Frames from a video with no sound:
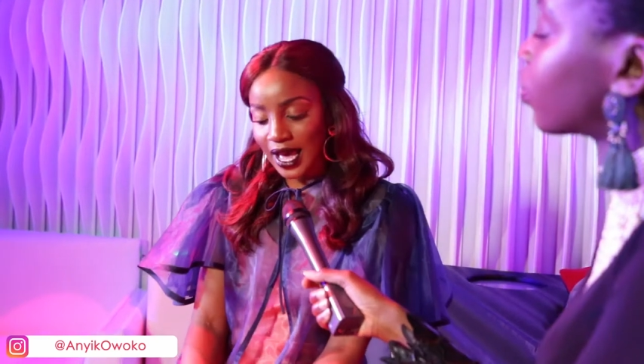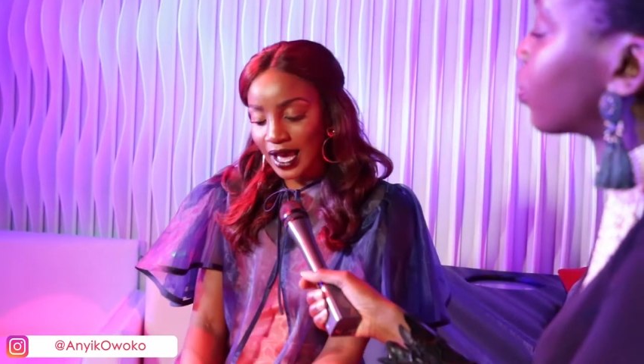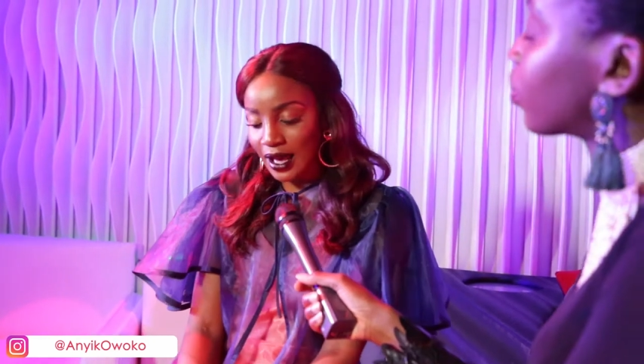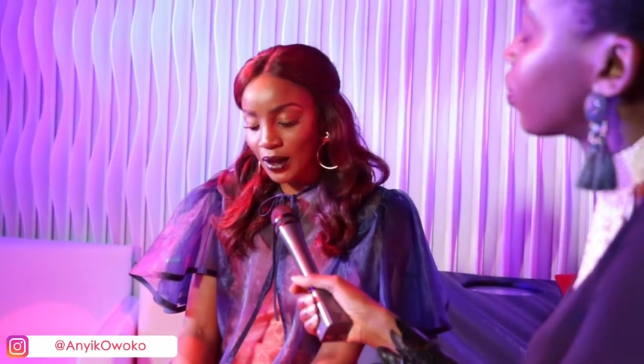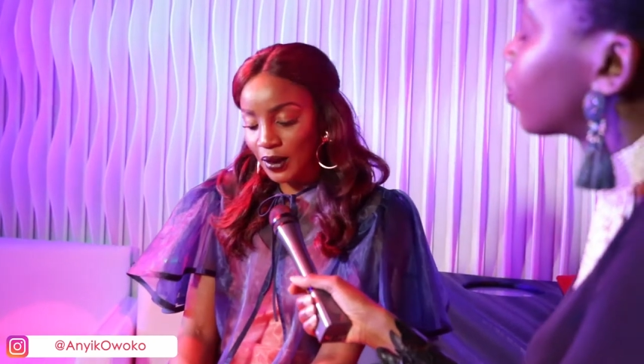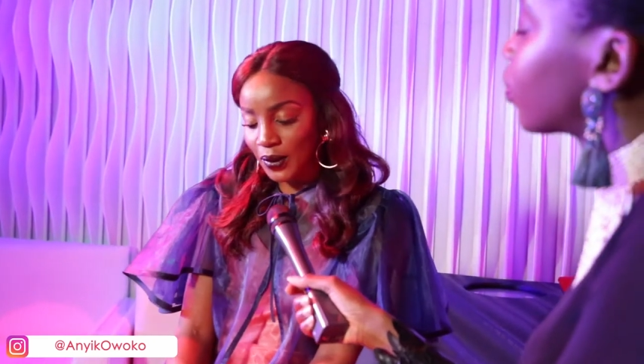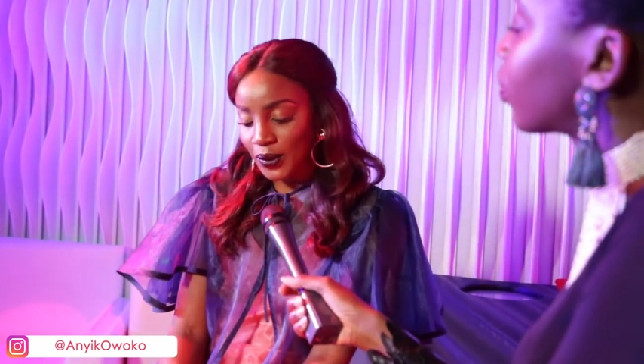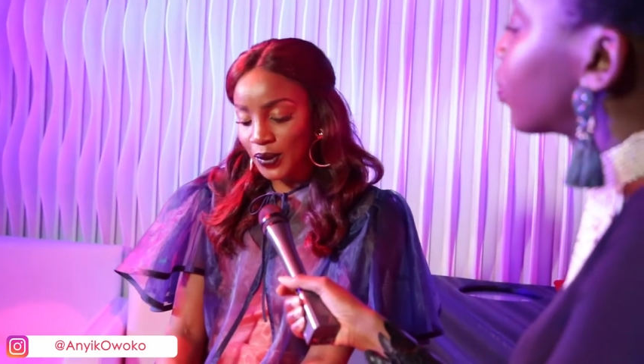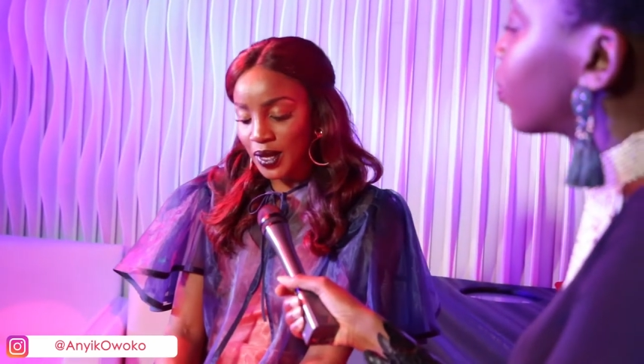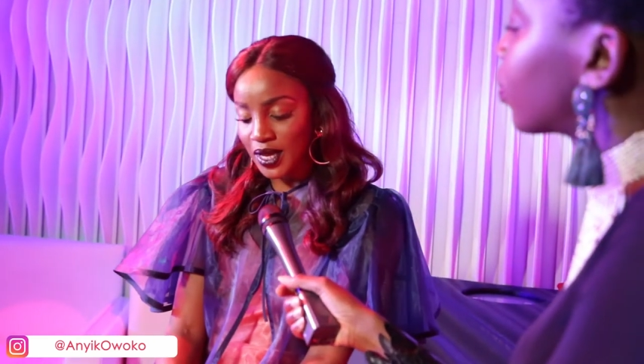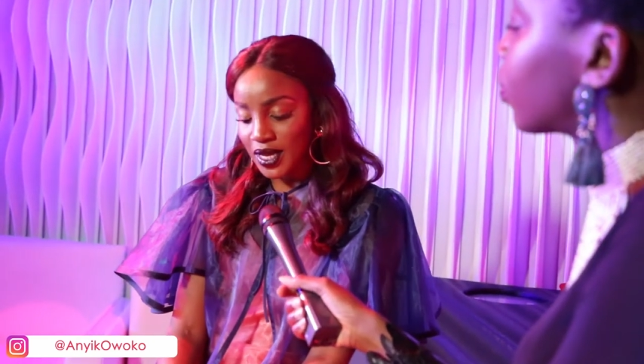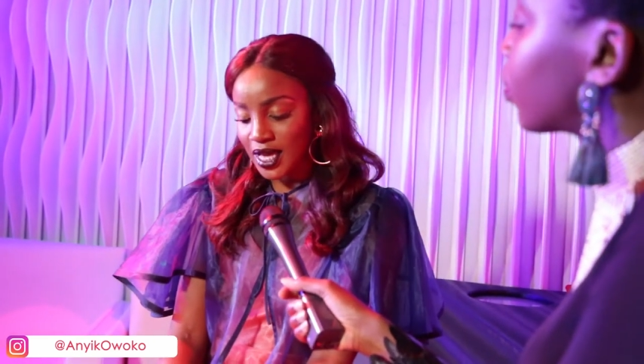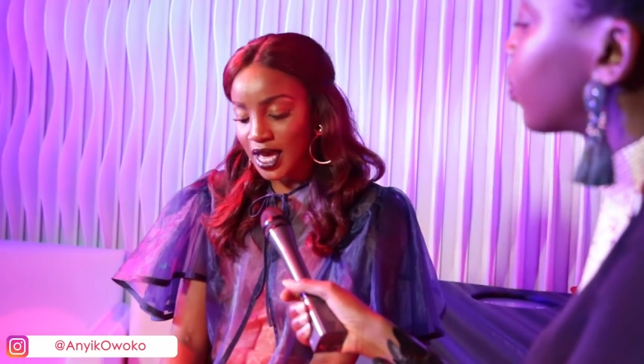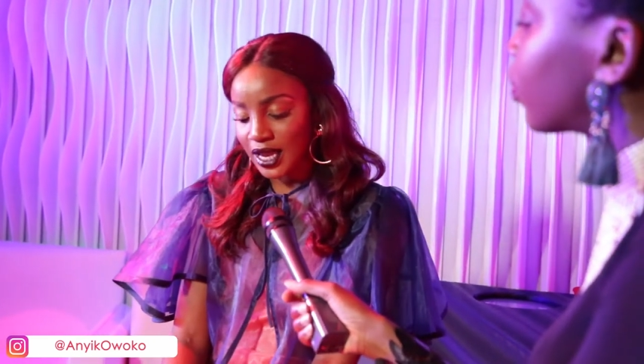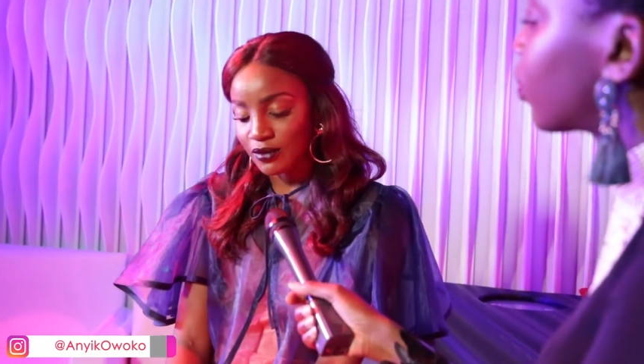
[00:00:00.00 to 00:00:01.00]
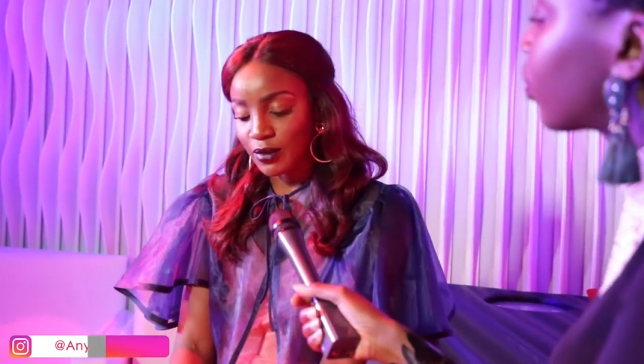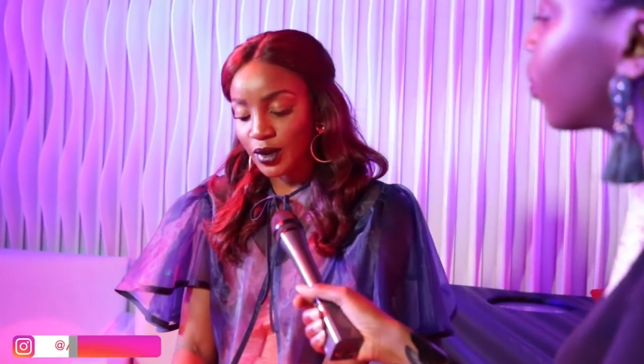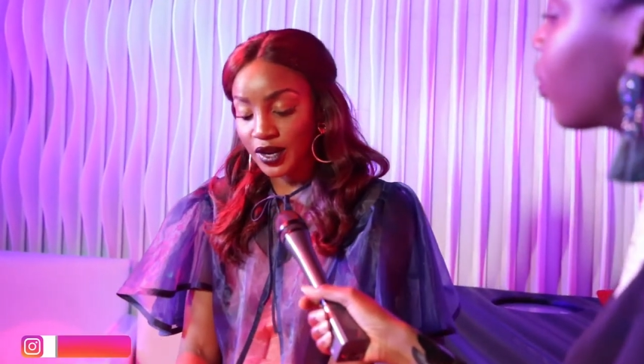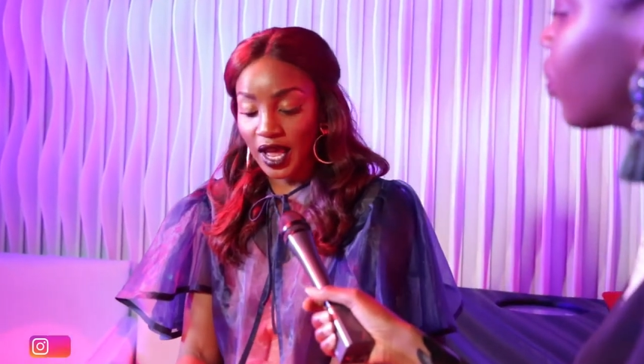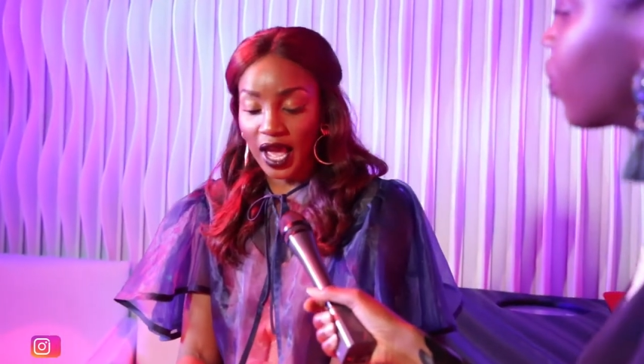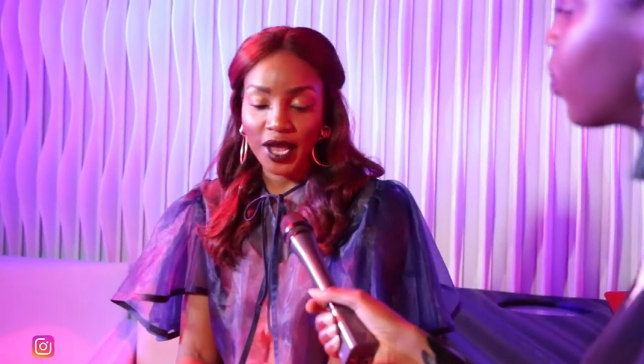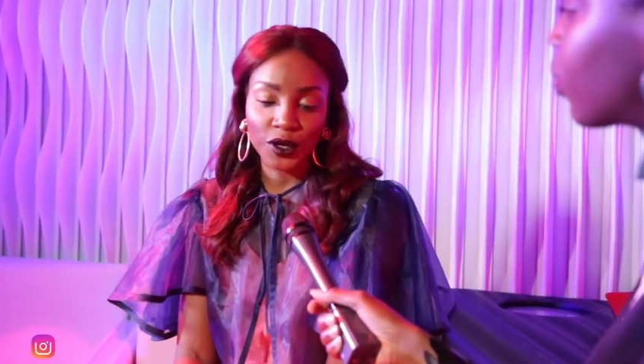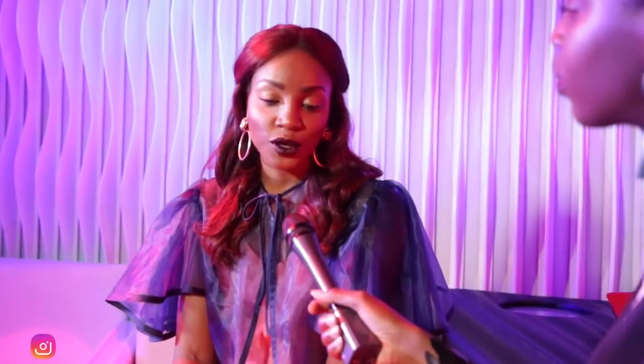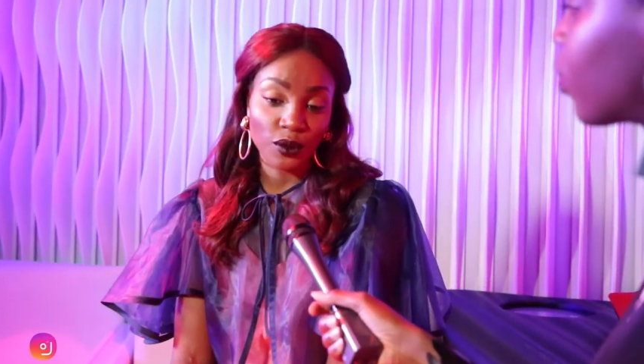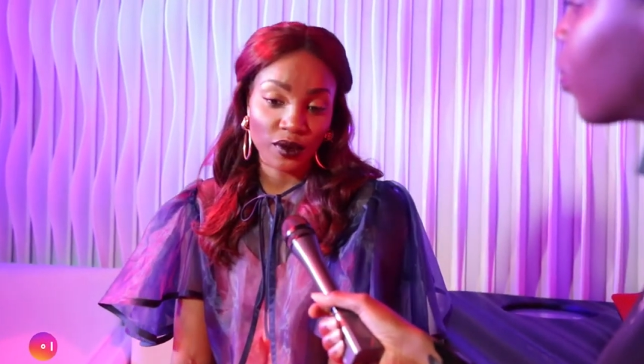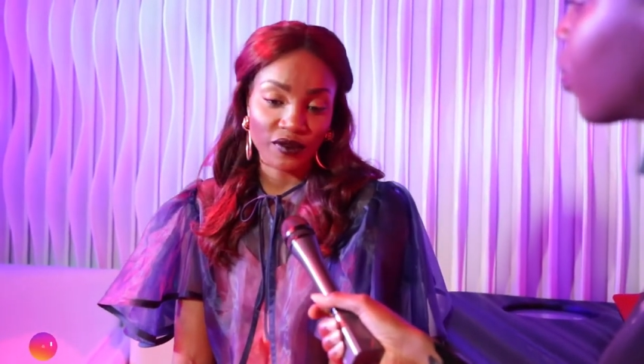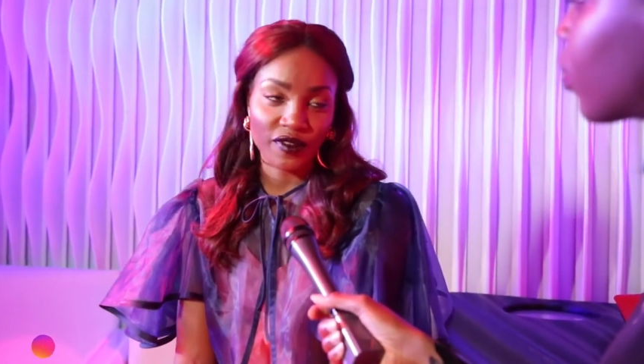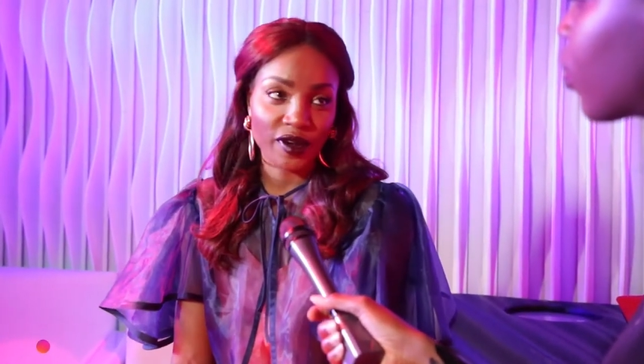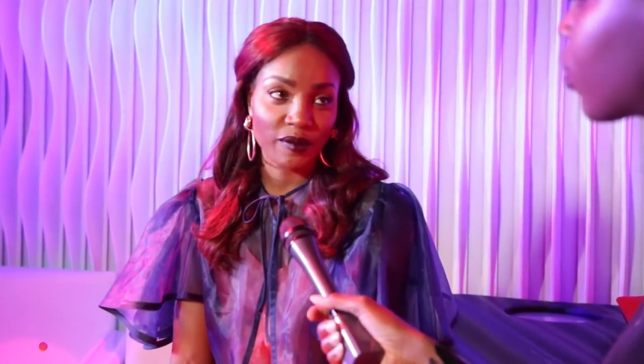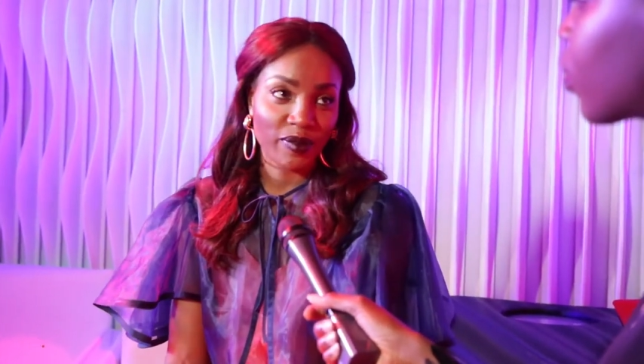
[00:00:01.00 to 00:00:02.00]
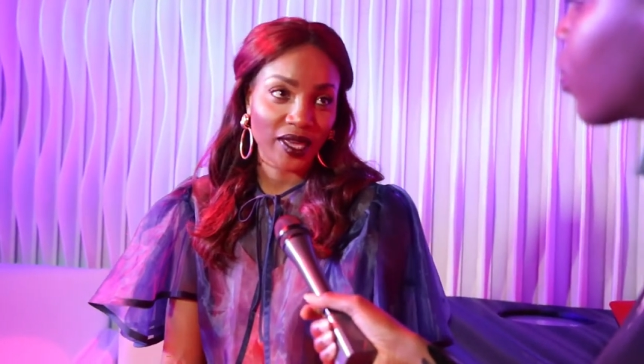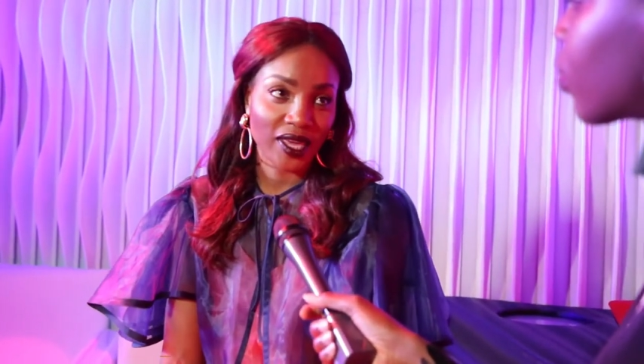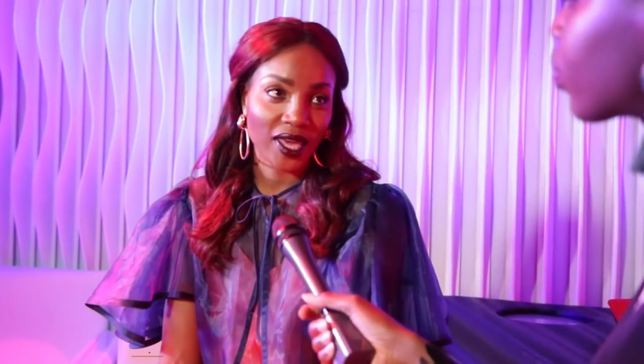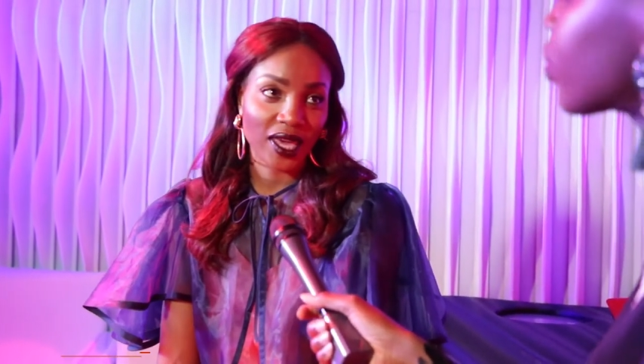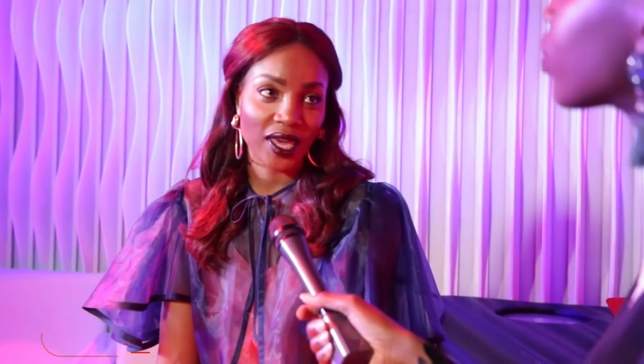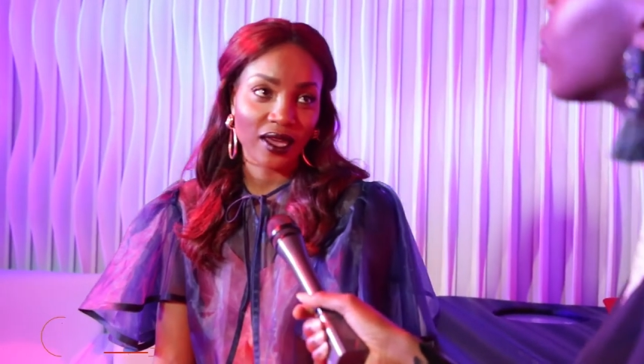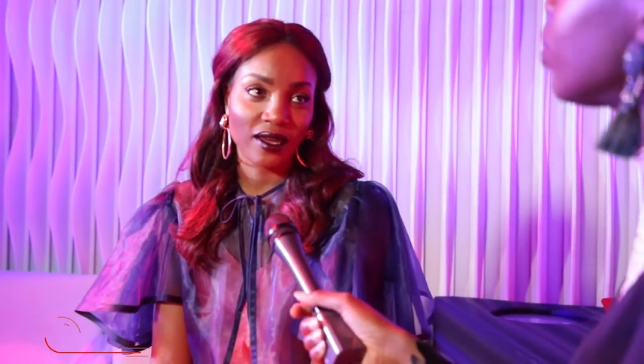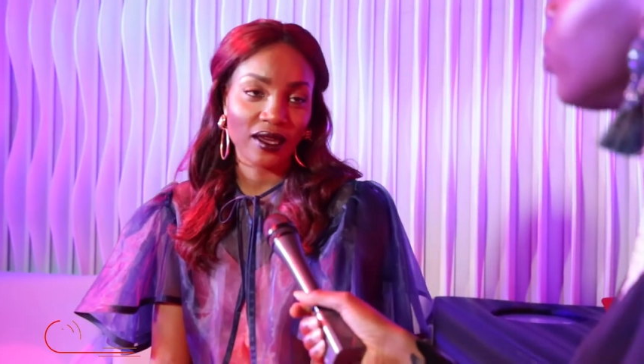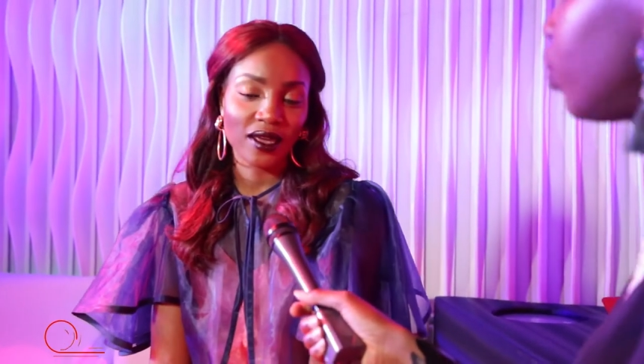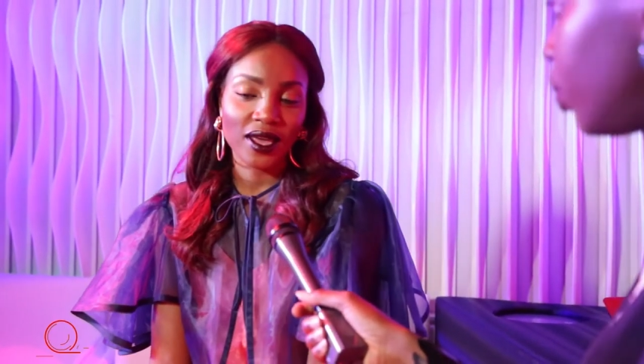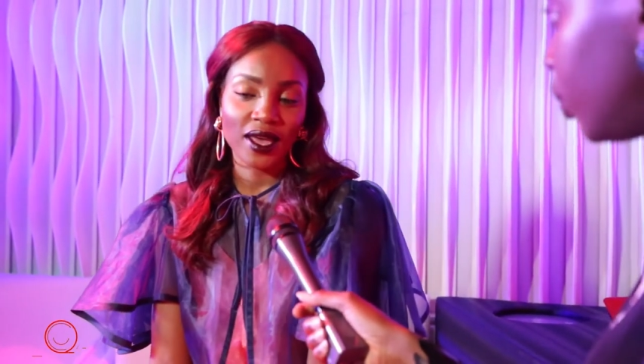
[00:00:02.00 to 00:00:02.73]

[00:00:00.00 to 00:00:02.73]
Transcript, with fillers: Now and Murder, I know, were very big here.